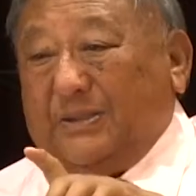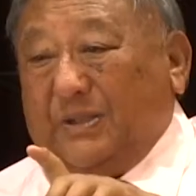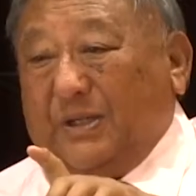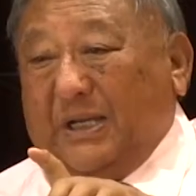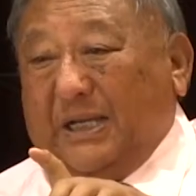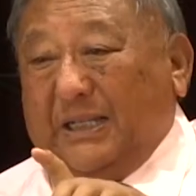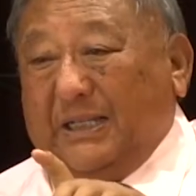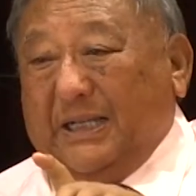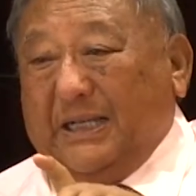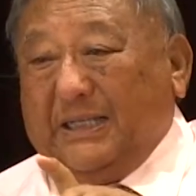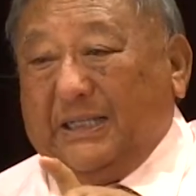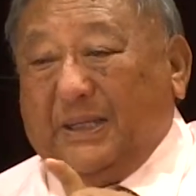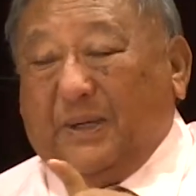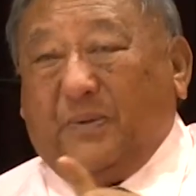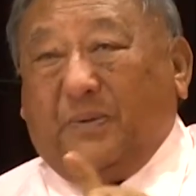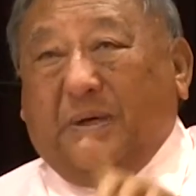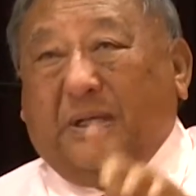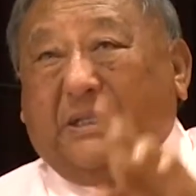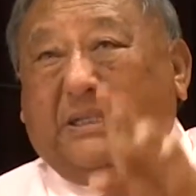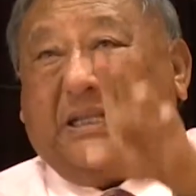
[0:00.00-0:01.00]
saw another
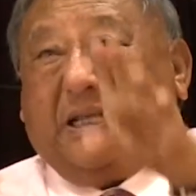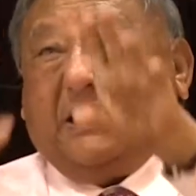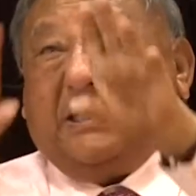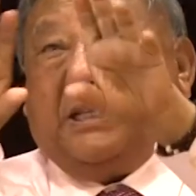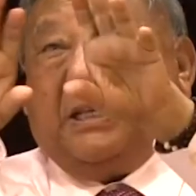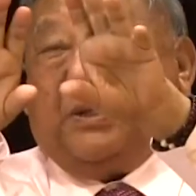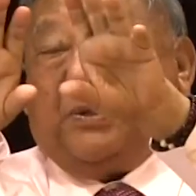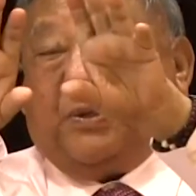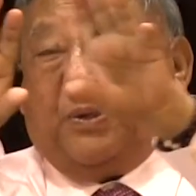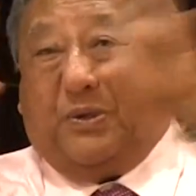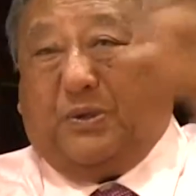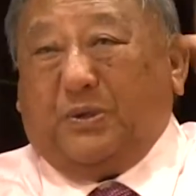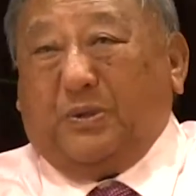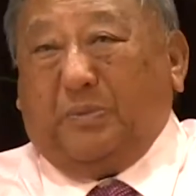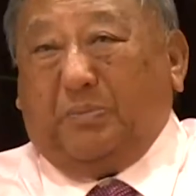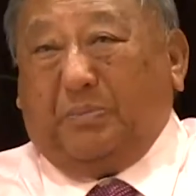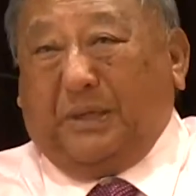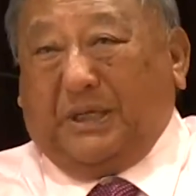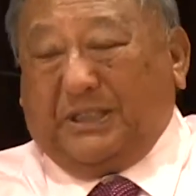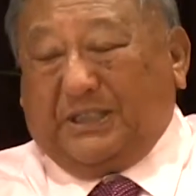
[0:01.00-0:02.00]
one, then they showed the
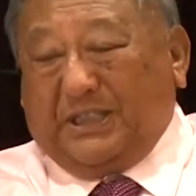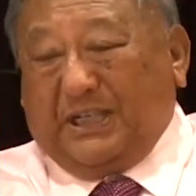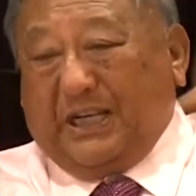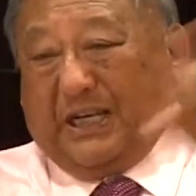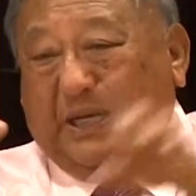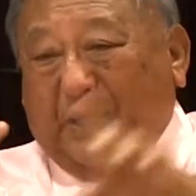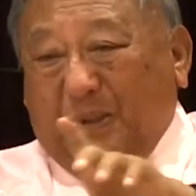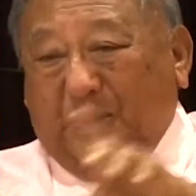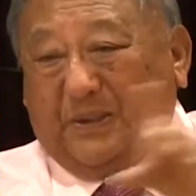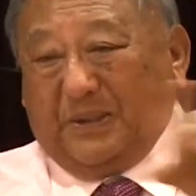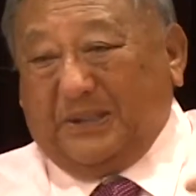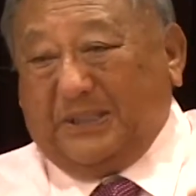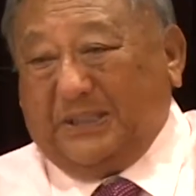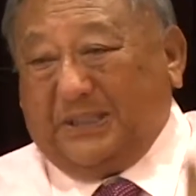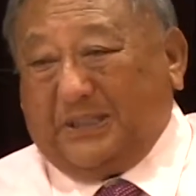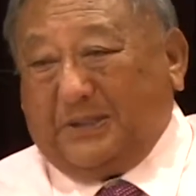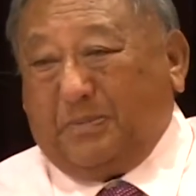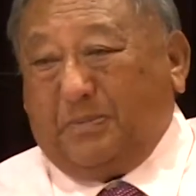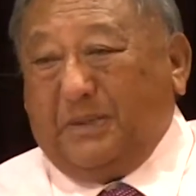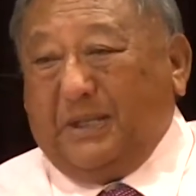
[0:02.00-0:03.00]
picture how it's
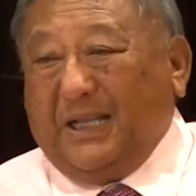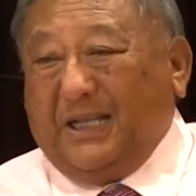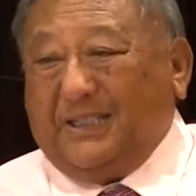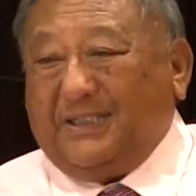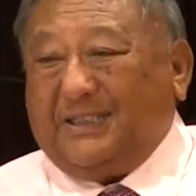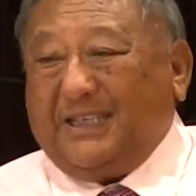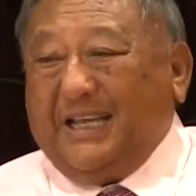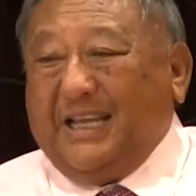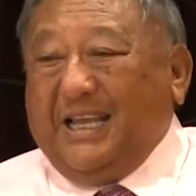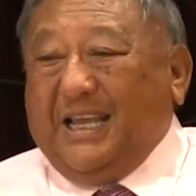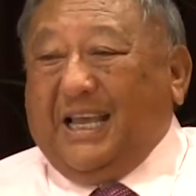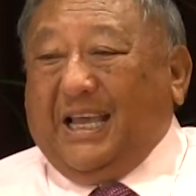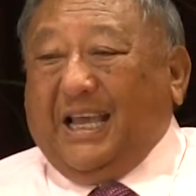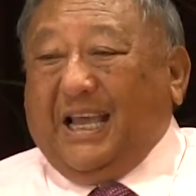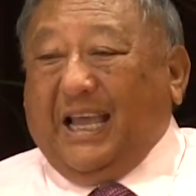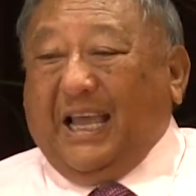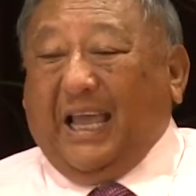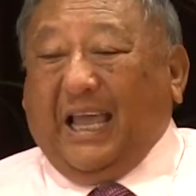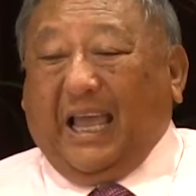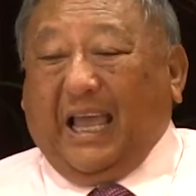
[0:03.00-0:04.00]
split
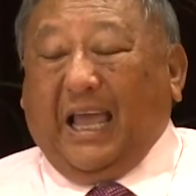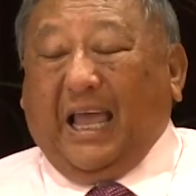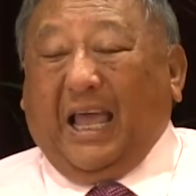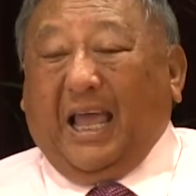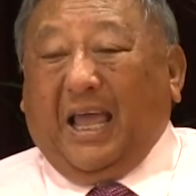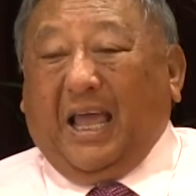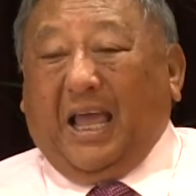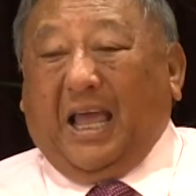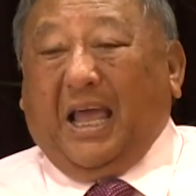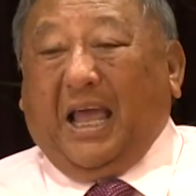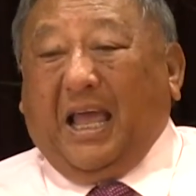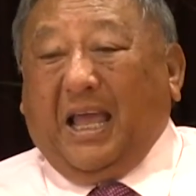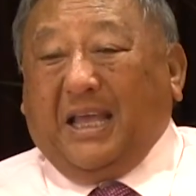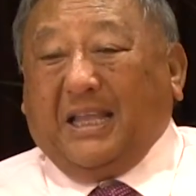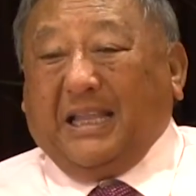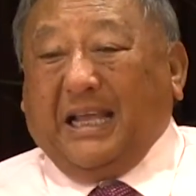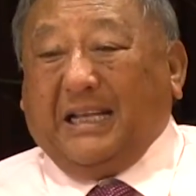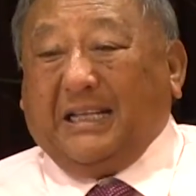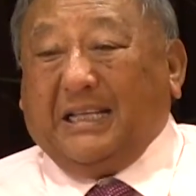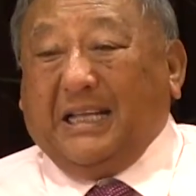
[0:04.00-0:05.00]

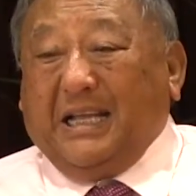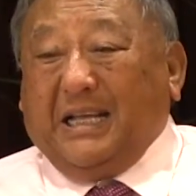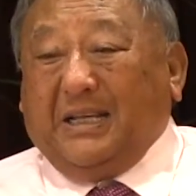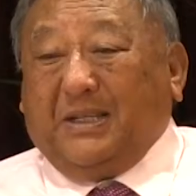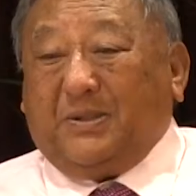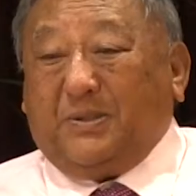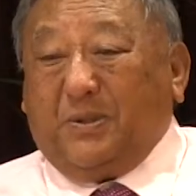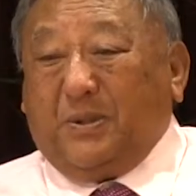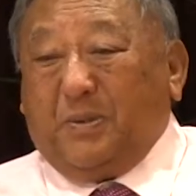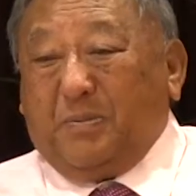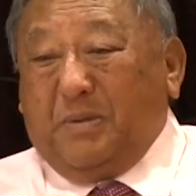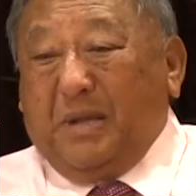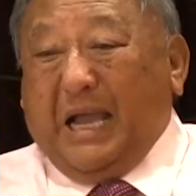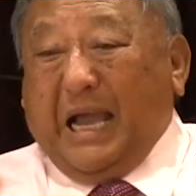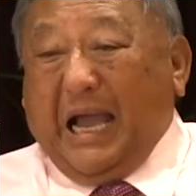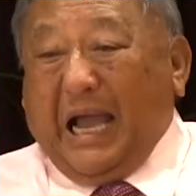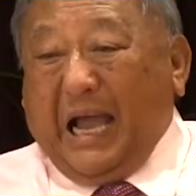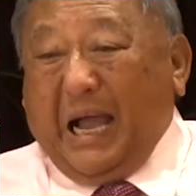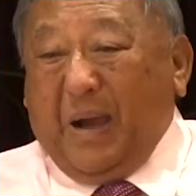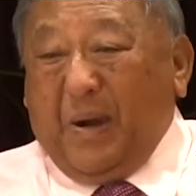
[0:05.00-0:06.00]
that took me an
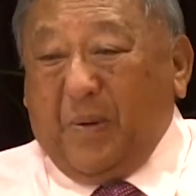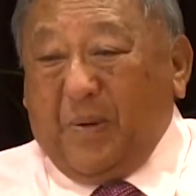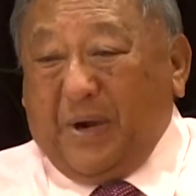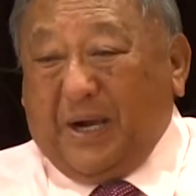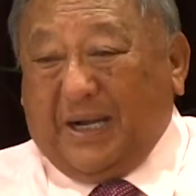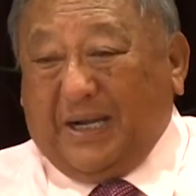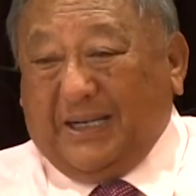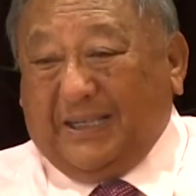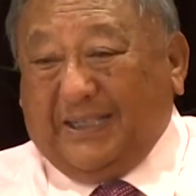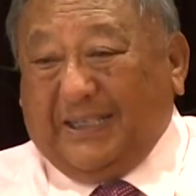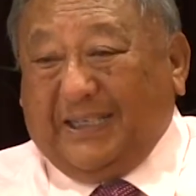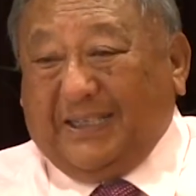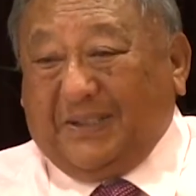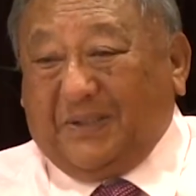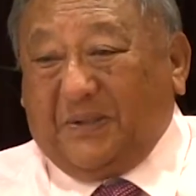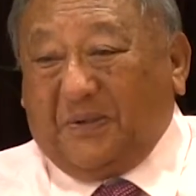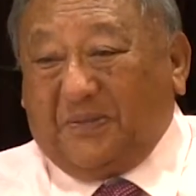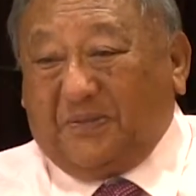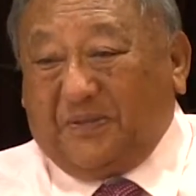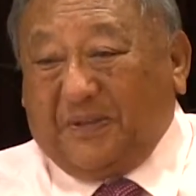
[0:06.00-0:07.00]
hour
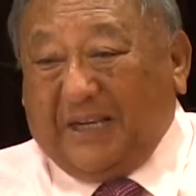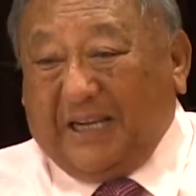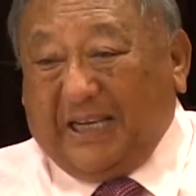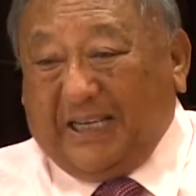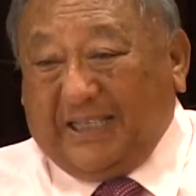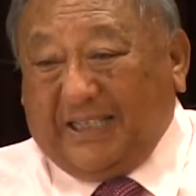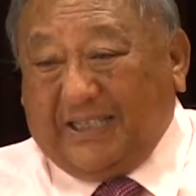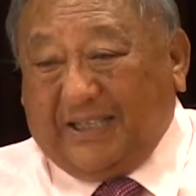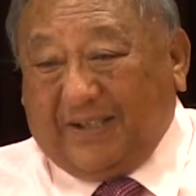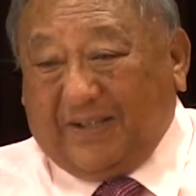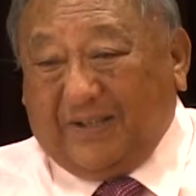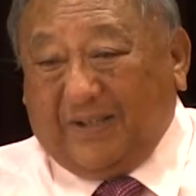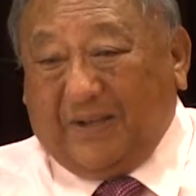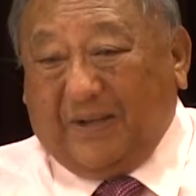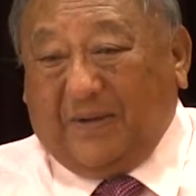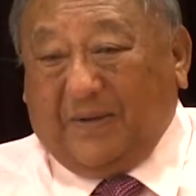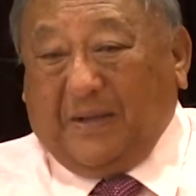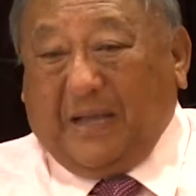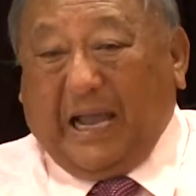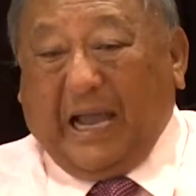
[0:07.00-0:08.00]
to find, you know.